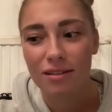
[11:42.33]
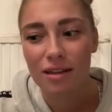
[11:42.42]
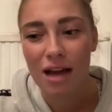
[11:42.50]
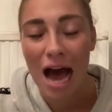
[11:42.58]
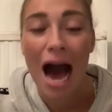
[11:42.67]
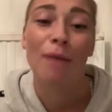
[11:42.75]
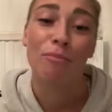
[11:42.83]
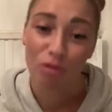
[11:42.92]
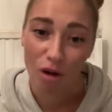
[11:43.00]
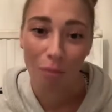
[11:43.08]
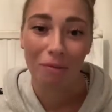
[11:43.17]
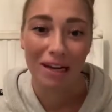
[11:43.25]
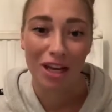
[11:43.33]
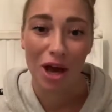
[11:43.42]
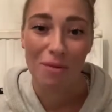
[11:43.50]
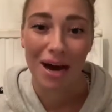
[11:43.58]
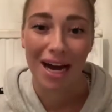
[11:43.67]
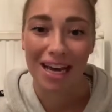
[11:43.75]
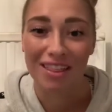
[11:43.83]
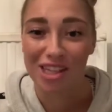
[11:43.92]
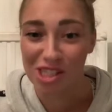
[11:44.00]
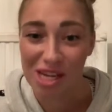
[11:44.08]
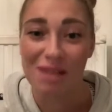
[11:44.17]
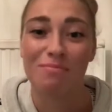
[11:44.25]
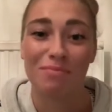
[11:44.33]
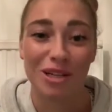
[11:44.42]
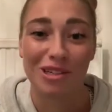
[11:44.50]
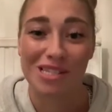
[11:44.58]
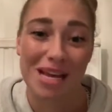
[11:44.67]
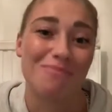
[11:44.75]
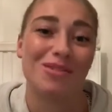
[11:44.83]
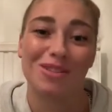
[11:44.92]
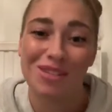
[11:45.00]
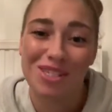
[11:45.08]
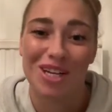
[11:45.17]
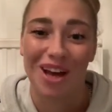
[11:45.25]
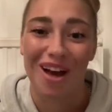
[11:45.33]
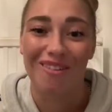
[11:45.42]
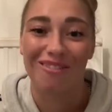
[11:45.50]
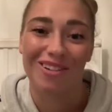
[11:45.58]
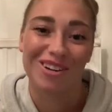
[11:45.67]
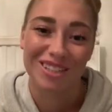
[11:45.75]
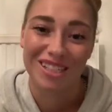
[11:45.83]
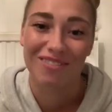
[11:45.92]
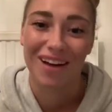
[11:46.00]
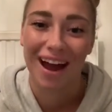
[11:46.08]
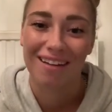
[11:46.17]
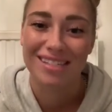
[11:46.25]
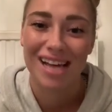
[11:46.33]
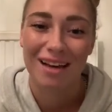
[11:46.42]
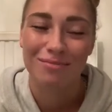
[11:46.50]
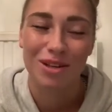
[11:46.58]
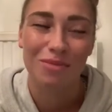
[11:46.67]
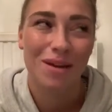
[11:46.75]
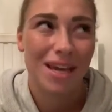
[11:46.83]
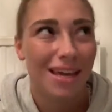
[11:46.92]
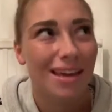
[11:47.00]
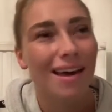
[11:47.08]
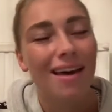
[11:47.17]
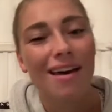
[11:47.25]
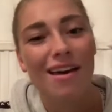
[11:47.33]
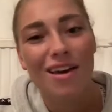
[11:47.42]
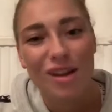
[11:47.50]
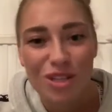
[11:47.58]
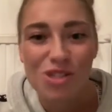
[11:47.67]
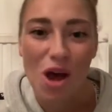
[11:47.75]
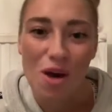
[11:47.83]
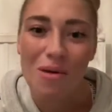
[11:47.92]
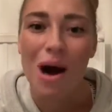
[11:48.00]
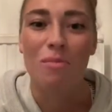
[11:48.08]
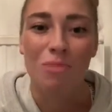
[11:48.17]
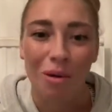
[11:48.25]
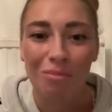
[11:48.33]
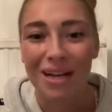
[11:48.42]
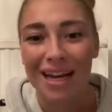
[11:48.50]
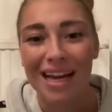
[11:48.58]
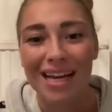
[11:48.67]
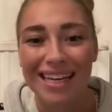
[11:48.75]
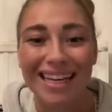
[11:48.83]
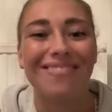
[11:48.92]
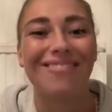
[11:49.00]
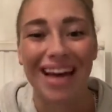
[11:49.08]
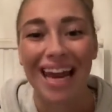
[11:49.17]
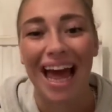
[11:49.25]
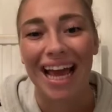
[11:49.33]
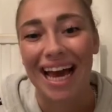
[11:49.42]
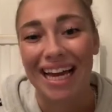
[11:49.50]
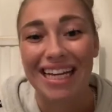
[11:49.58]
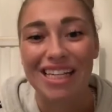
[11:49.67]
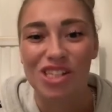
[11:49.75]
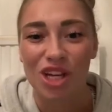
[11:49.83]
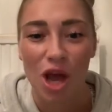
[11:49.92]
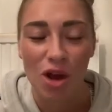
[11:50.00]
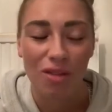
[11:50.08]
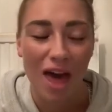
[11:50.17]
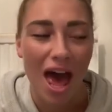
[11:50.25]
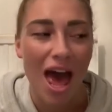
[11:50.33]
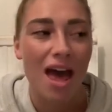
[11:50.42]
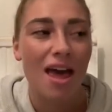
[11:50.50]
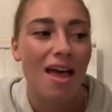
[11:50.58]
I'll probably go back in the gym because I'm used to going 4 to 5 times a week, so I'll probably feel like I need to go there.